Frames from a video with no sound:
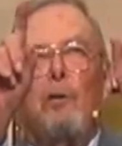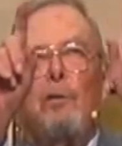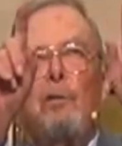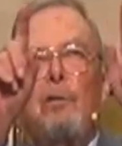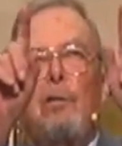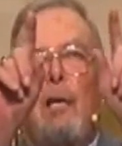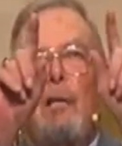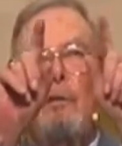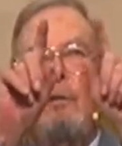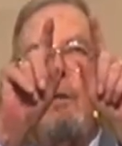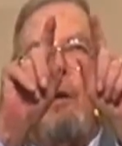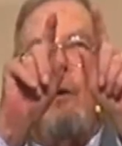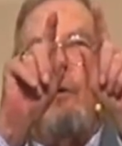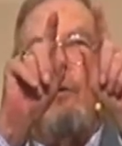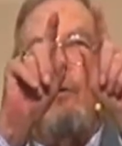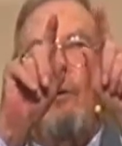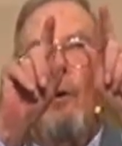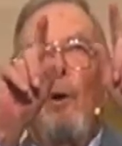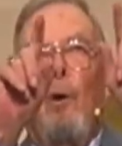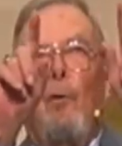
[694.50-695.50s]

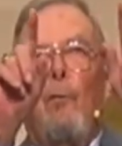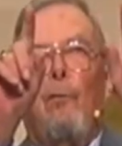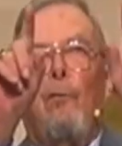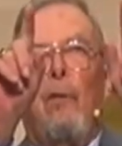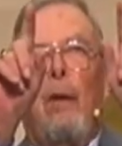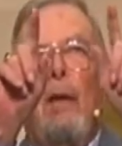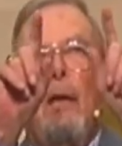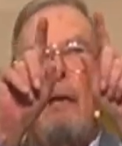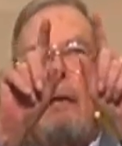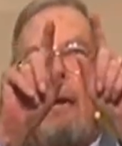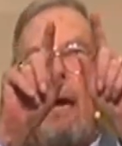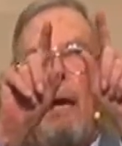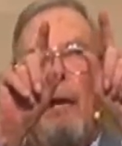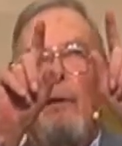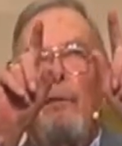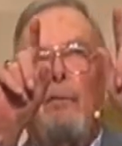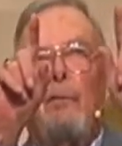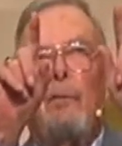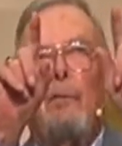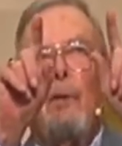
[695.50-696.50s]
signo
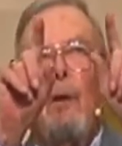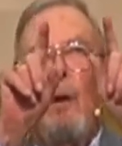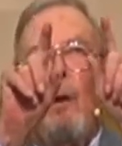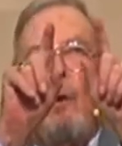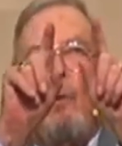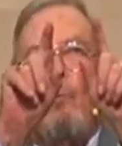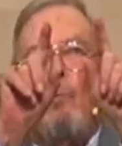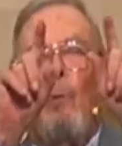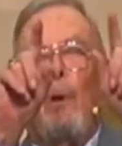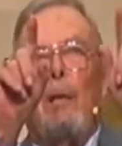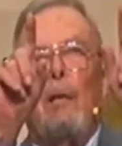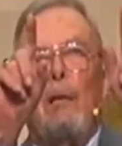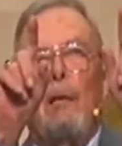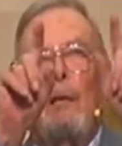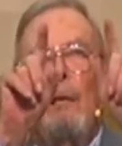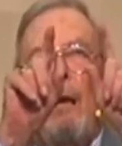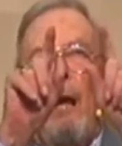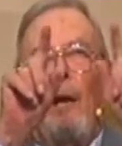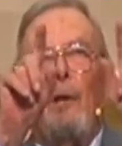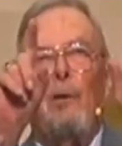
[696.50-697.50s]
vinces
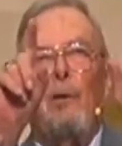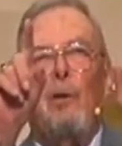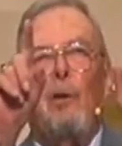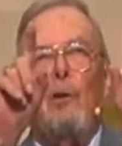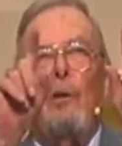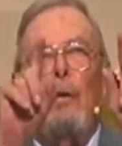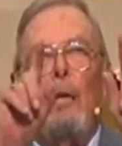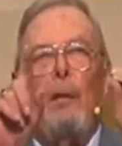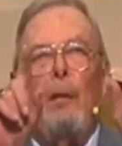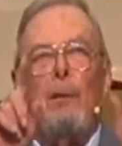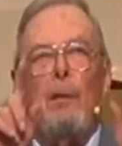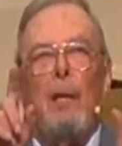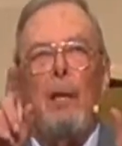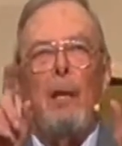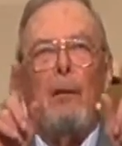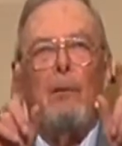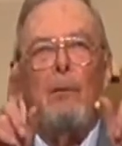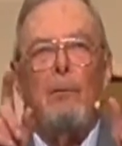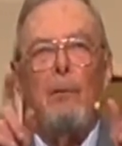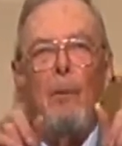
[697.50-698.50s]
written underneath
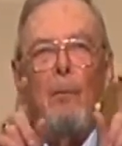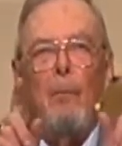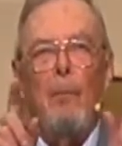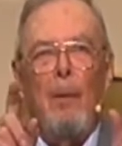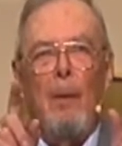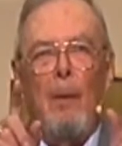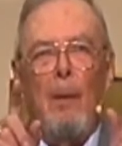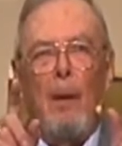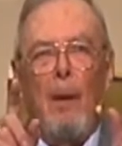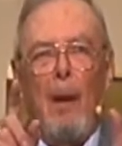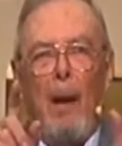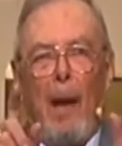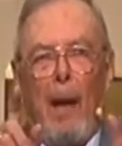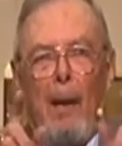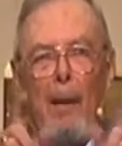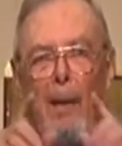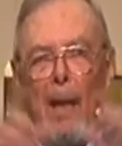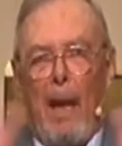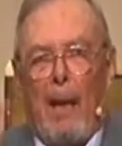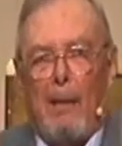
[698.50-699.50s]
it.
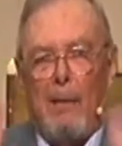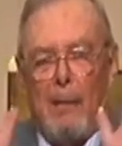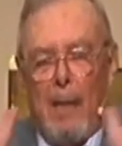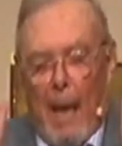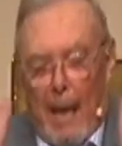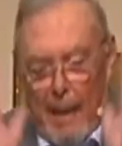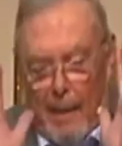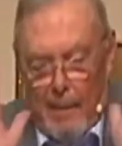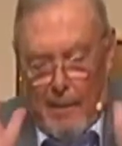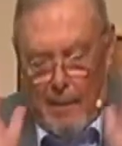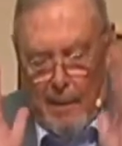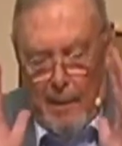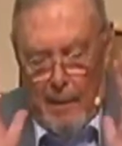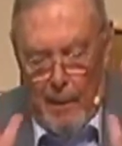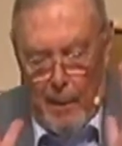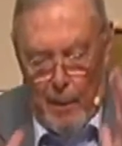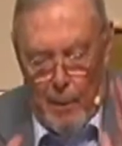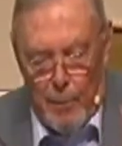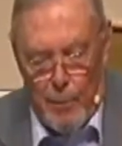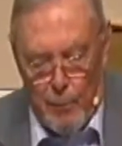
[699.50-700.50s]
And that night
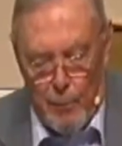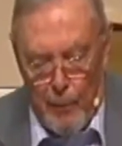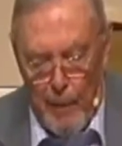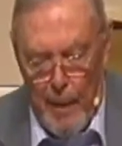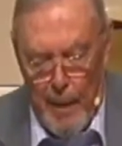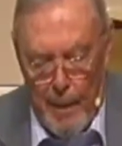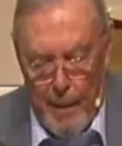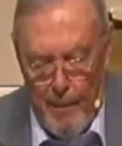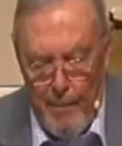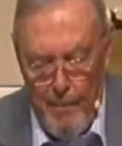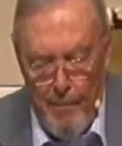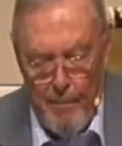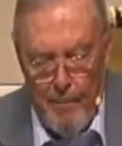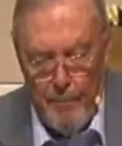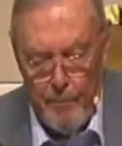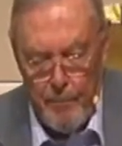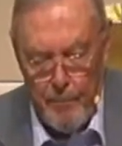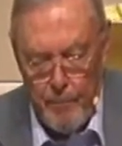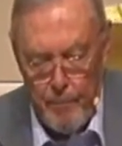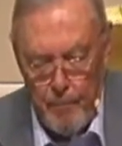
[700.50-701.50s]
in a dream,
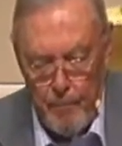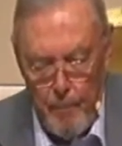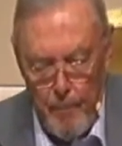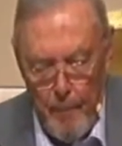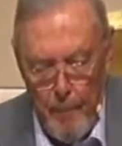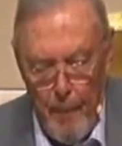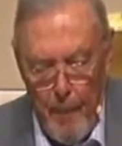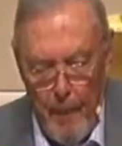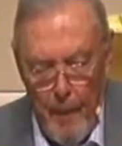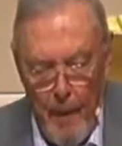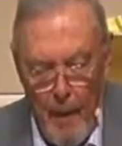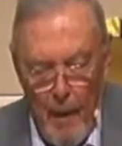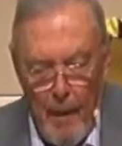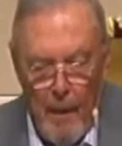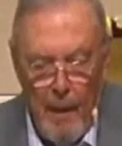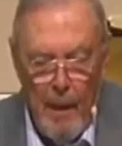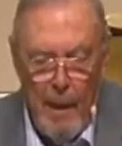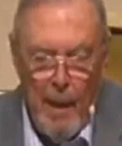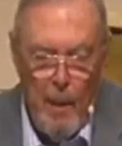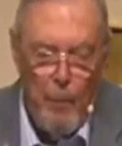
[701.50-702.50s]

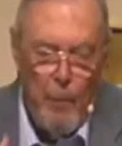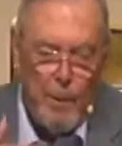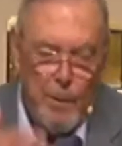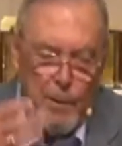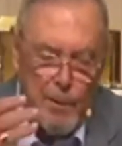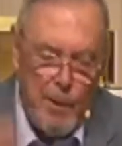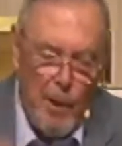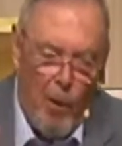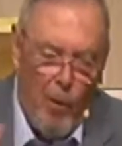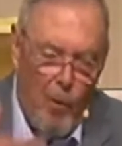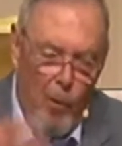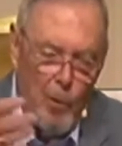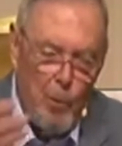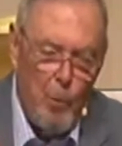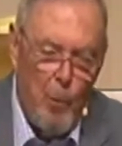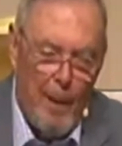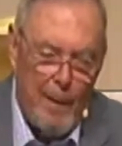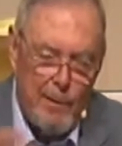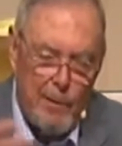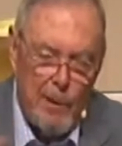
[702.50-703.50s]
he was told
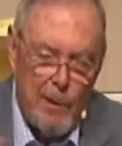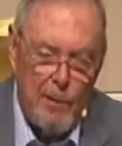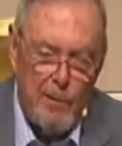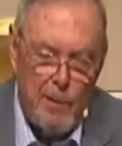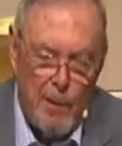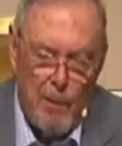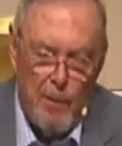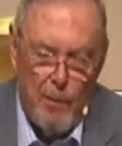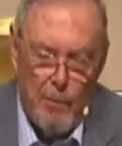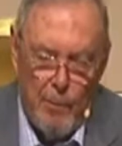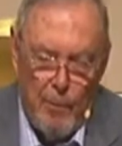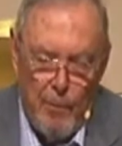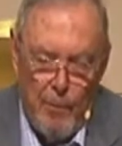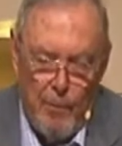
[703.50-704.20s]
what to do.